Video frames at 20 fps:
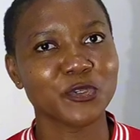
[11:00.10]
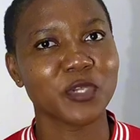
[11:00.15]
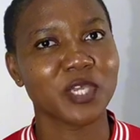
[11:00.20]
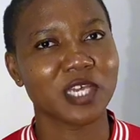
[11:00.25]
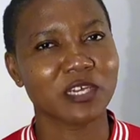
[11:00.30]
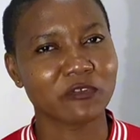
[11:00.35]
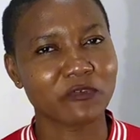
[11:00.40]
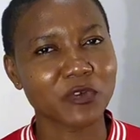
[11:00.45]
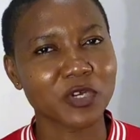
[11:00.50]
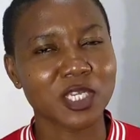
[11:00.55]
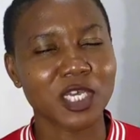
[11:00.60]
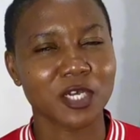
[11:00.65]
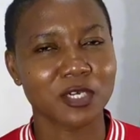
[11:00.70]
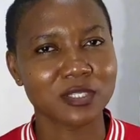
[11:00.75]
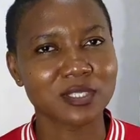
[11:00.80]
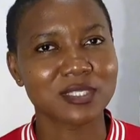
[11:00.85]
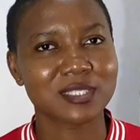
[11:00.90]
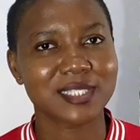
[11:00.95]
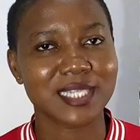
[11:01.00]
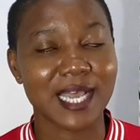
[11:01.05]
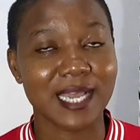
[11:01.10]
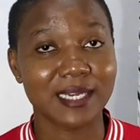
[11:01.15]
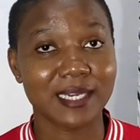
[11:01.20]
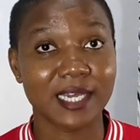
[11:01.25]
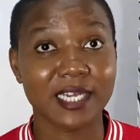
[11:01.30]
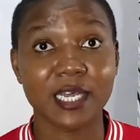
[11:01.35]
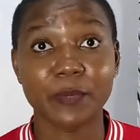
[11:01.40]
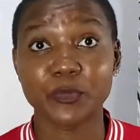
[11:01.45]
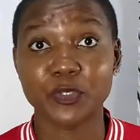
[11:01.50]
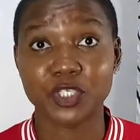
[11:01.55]
you can further understand
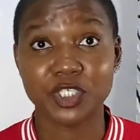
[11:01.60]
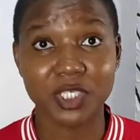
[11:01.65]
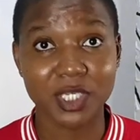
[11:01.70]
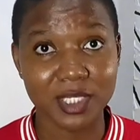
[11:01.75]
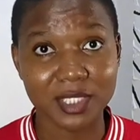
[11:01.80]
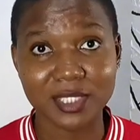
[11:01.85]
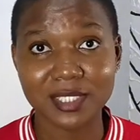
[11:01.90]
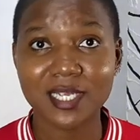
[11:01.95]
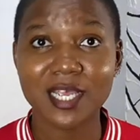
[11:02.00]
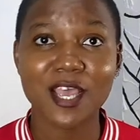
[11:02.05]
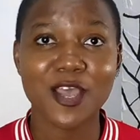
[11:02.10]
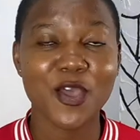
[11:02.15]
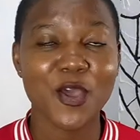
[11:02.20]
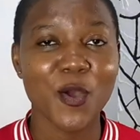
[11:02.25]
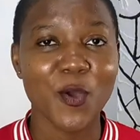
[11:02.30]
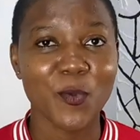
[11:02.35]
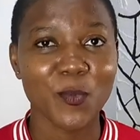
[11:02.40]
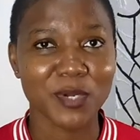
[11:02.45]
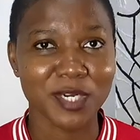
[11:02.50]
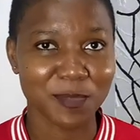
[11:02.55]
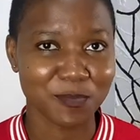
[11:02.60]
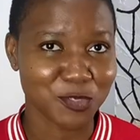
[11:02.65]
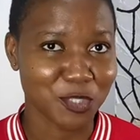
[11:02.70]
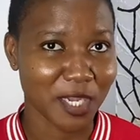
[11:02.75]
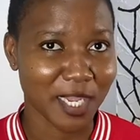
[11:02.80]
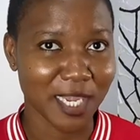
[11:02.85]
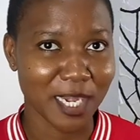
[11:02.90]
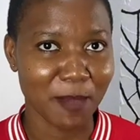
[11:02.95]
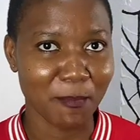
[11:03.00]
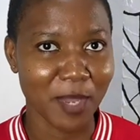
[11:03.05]
and appreciate what I'm
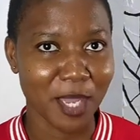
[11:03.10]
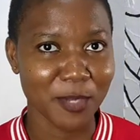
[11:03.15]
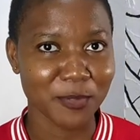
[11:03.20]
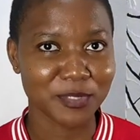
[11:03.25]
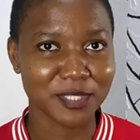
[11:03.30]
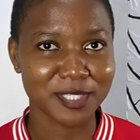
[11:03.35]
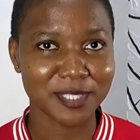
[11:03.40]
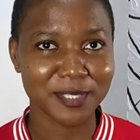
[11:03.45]
talking about.